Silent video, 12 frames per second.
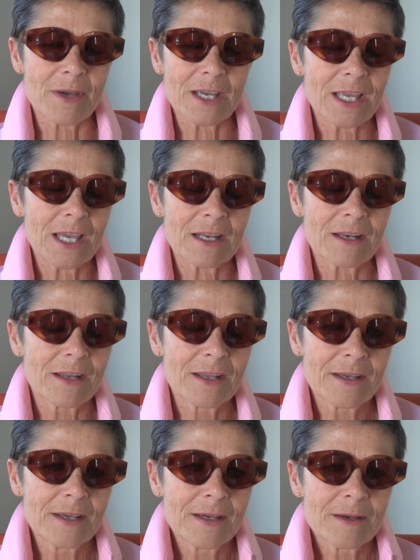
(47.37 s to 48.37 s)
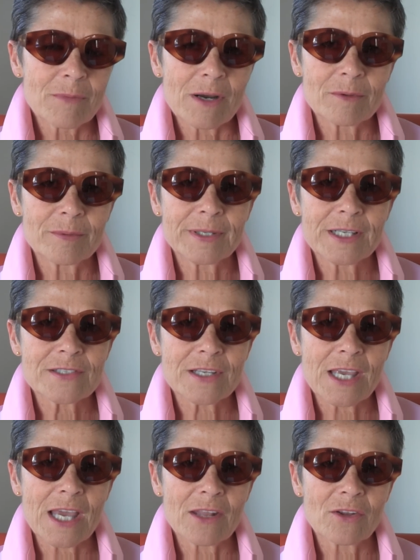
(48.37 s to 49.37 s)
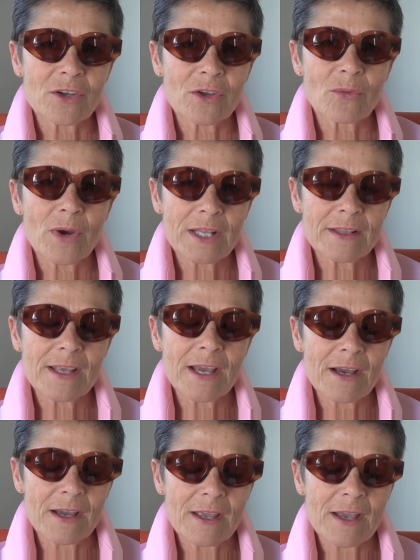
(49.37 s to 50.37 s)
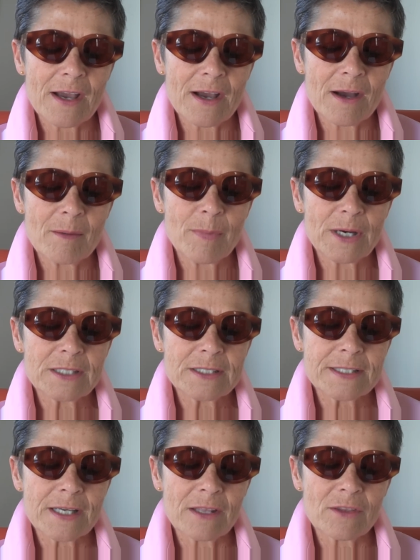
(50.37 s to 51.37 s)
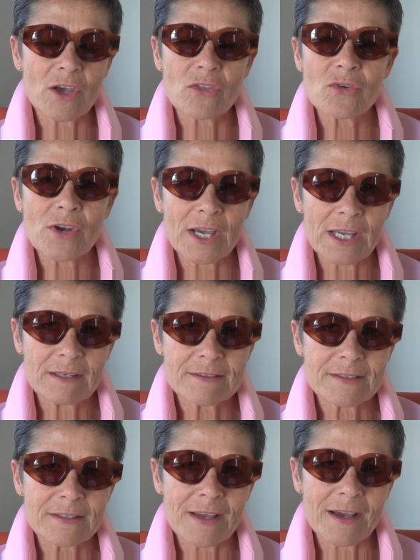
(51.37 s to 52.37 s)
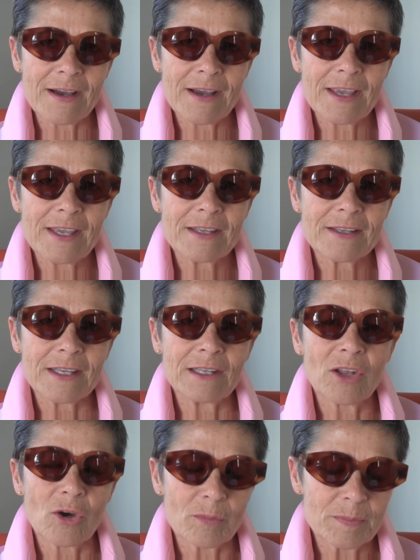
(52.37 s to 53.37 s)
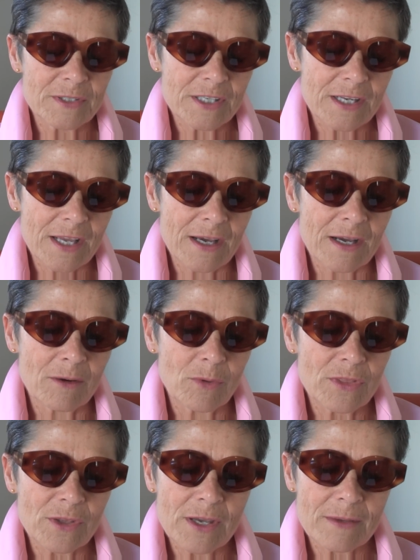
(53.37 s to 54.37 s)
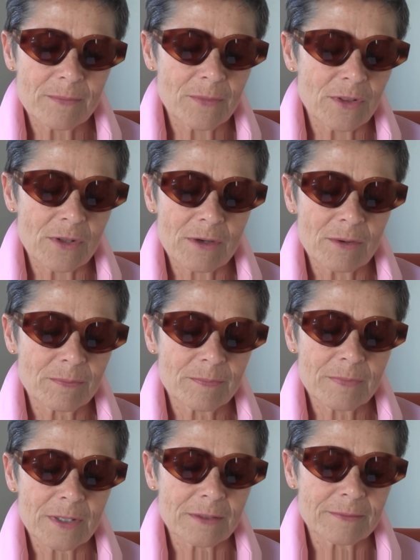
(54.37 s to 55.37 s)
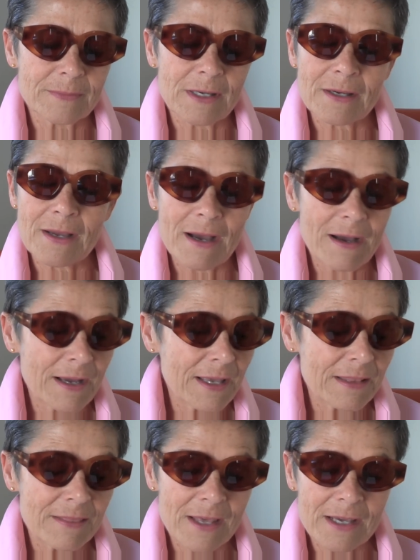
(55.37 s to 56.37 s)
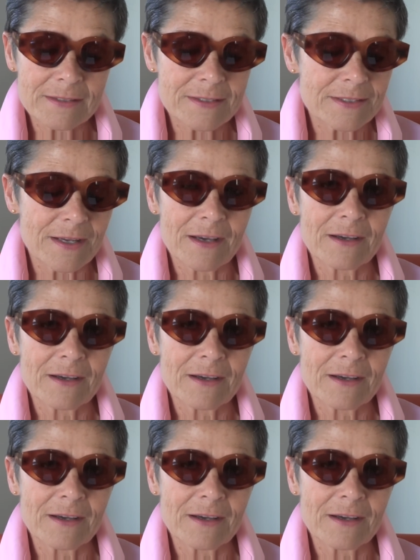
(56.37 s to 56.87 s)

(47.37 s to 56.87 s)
I can't, probably because I can't look you right in the eye, but the other night I eloped with a guy that